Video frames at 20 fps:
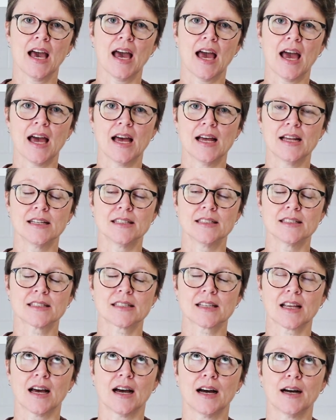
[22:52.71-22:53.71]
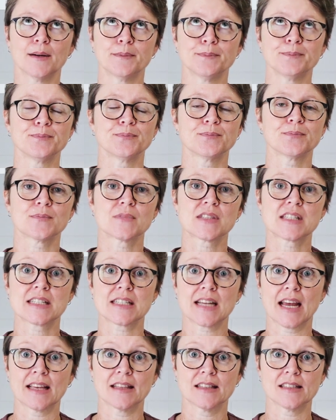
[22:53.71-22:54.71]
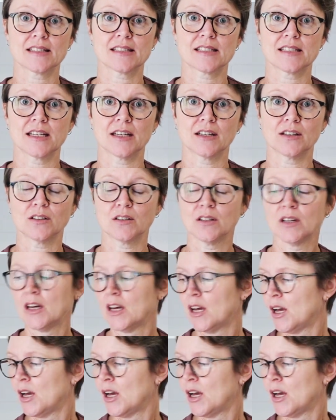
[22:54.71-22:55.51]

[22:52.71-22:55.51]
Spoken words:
and stainless steel.